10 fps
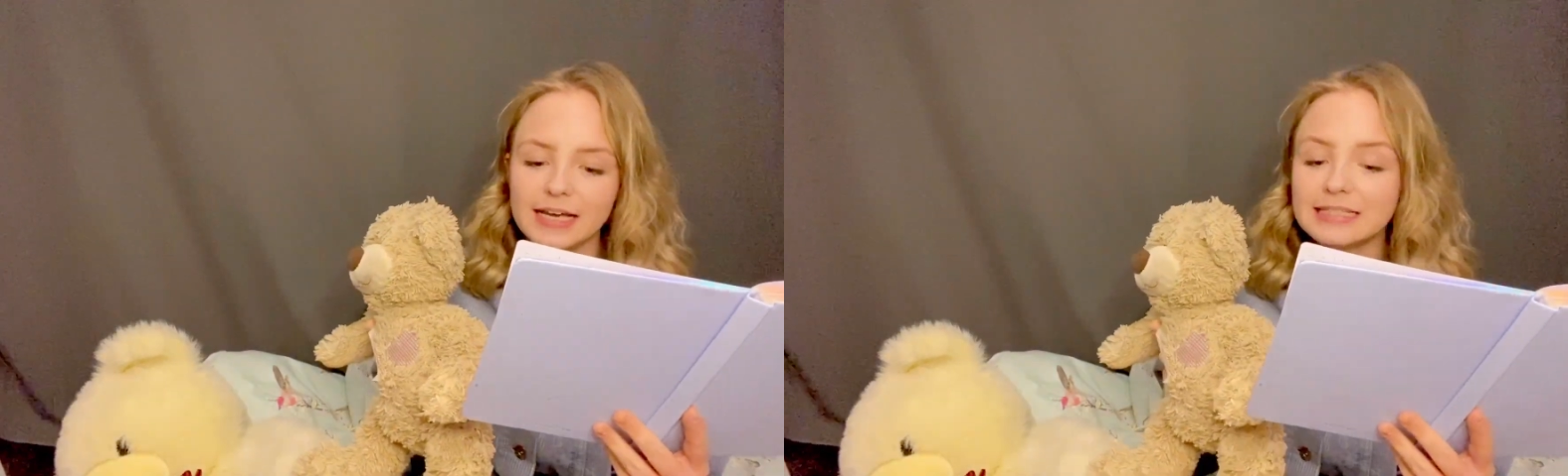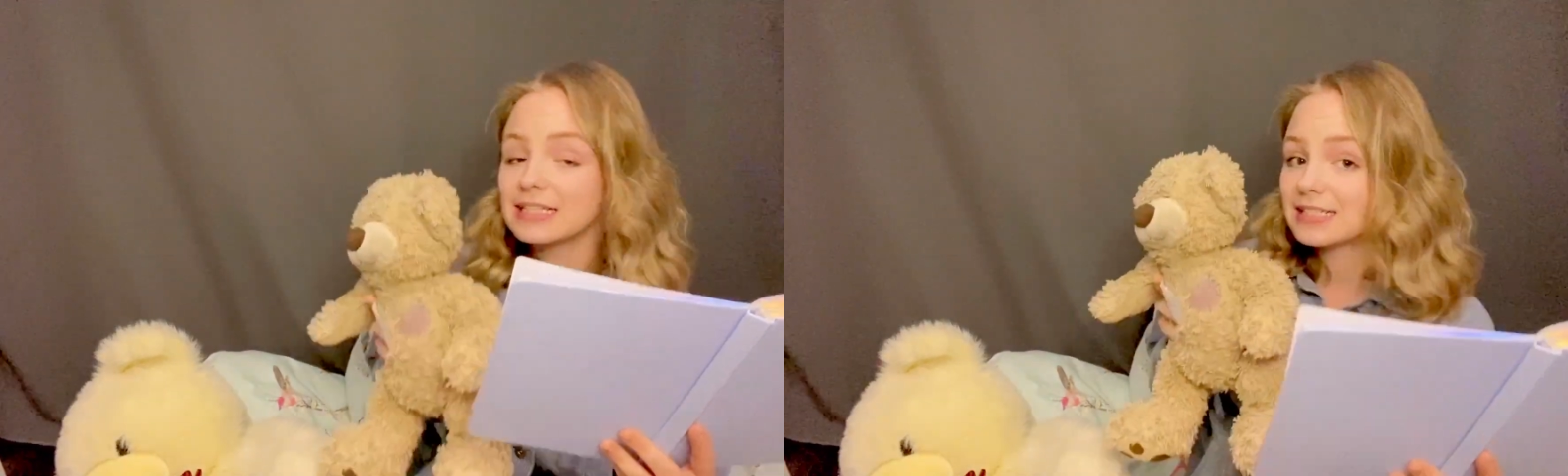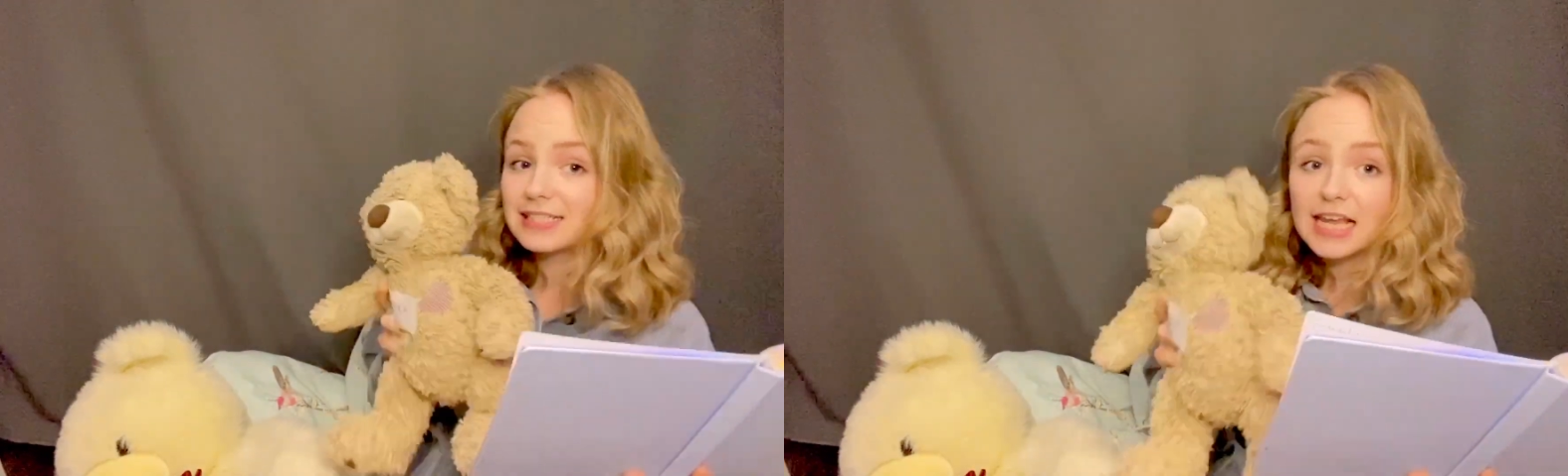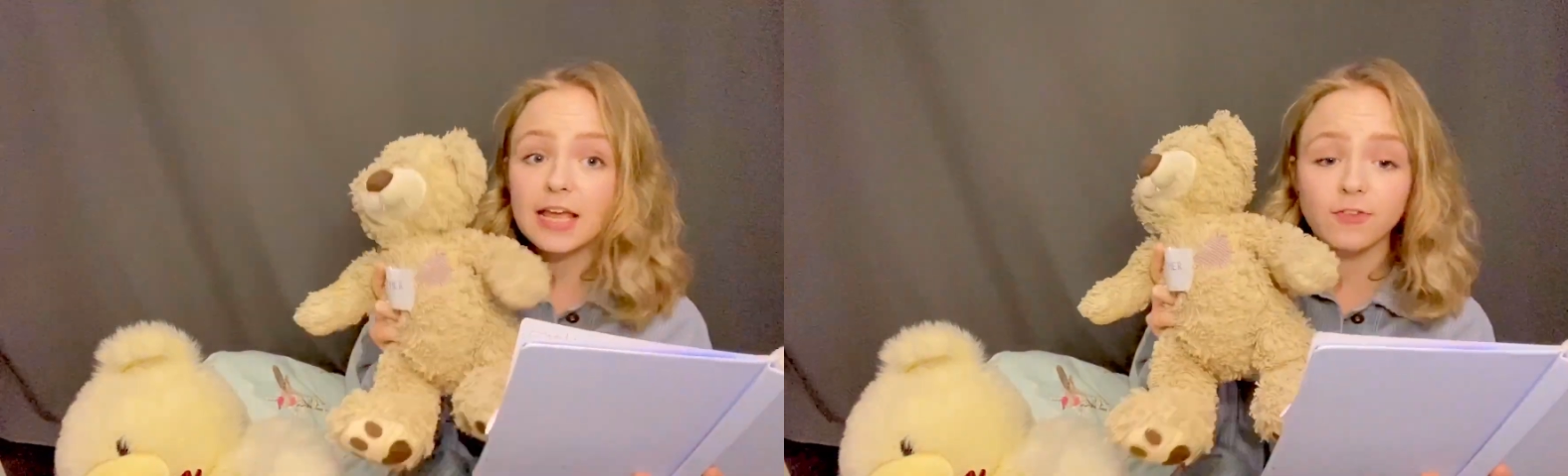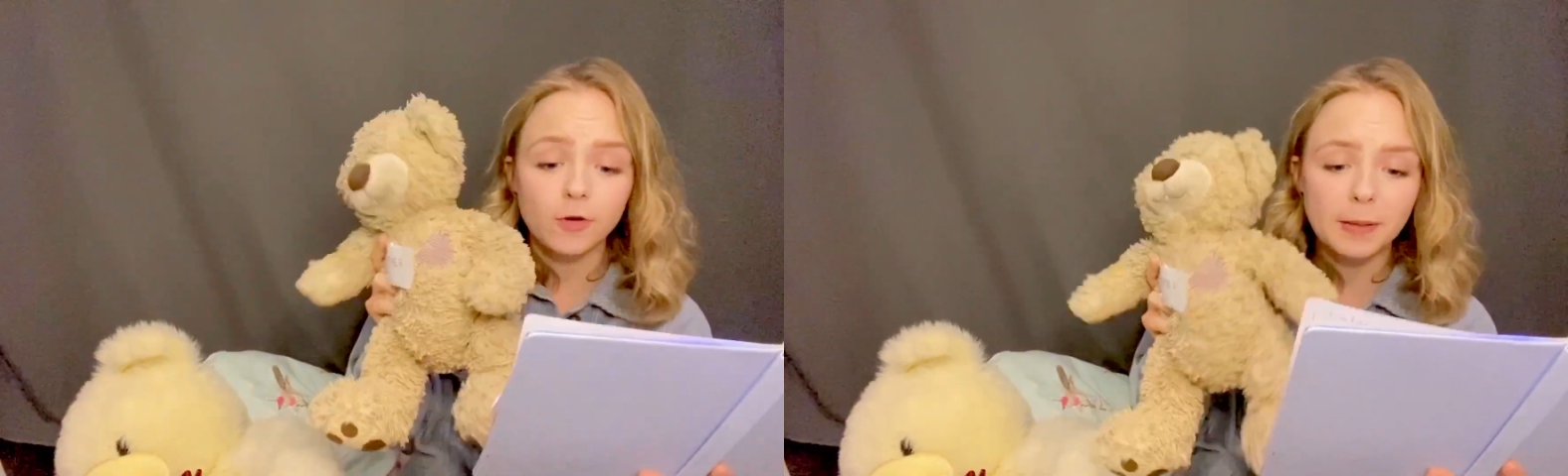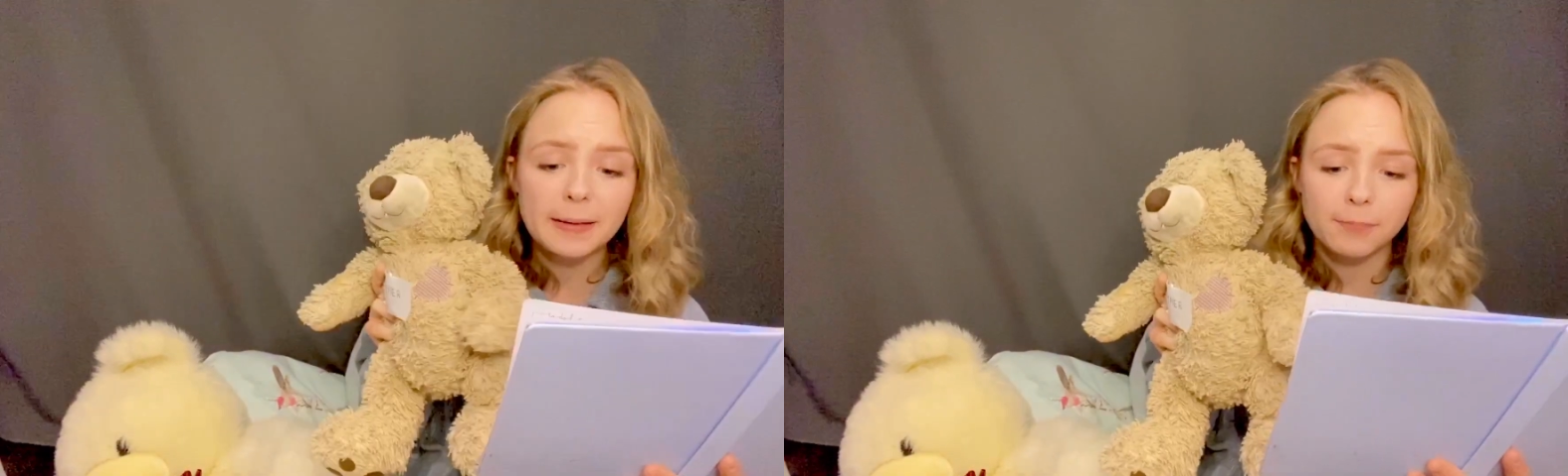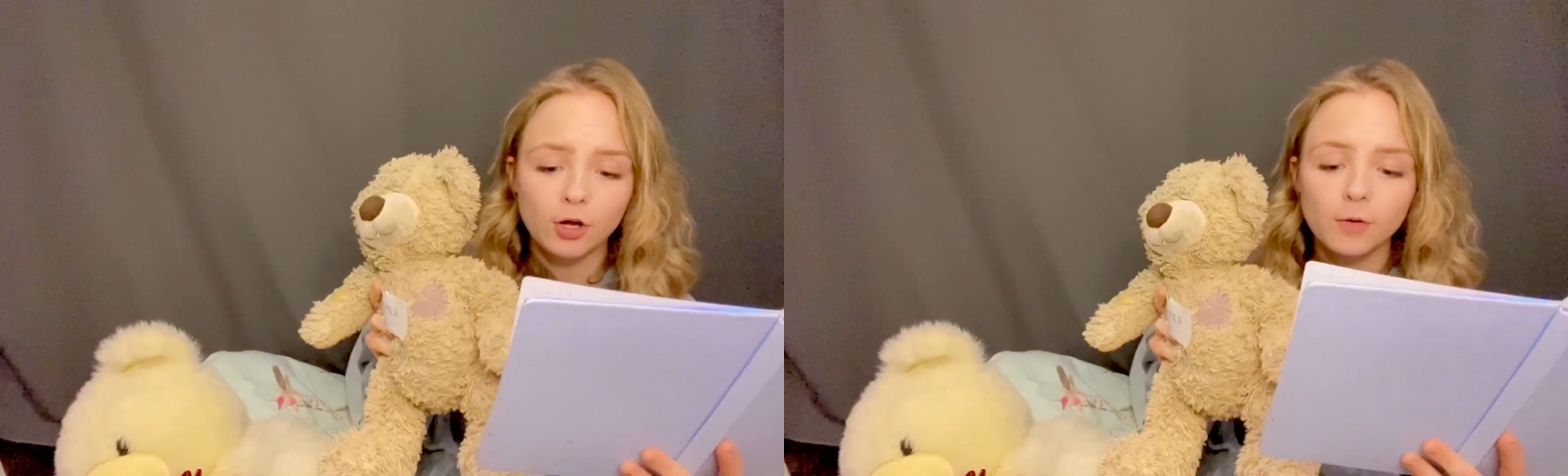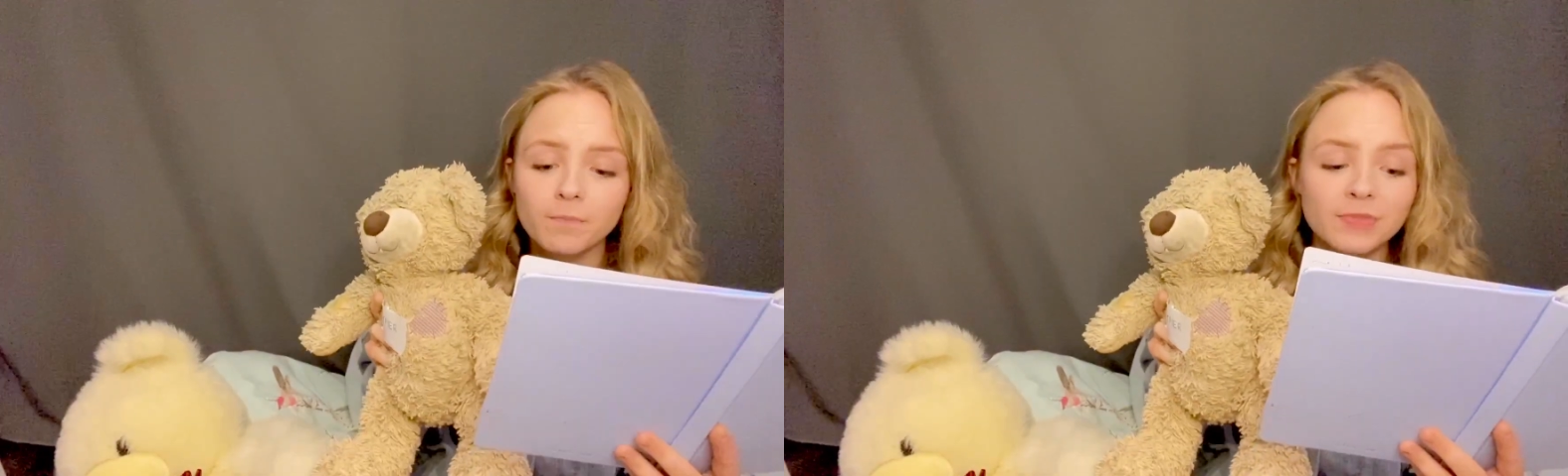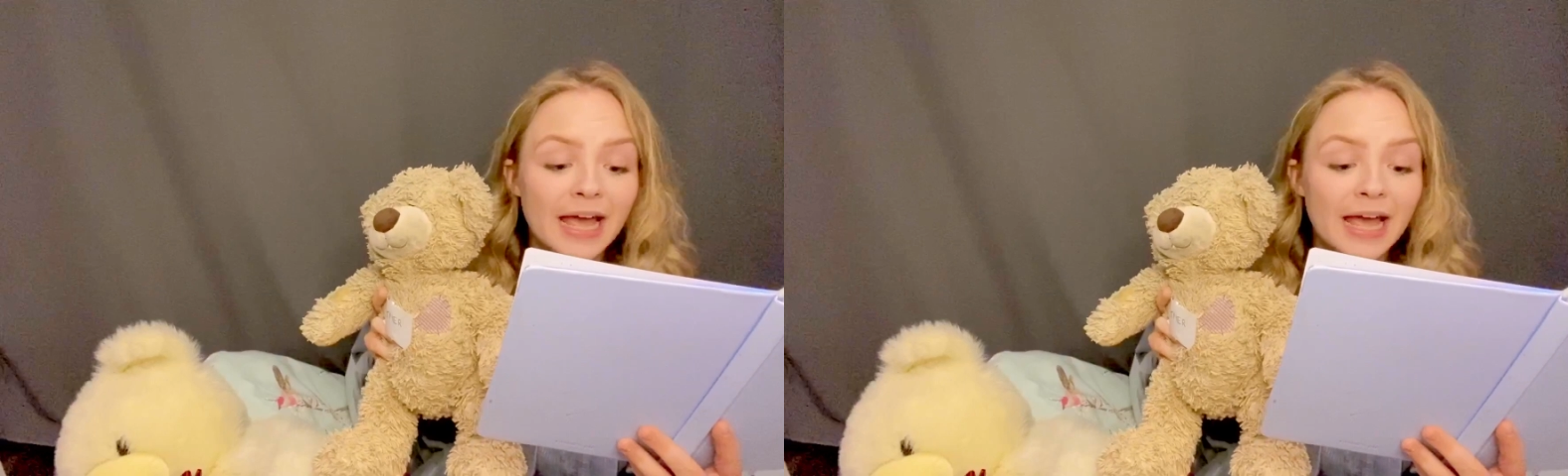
to save her people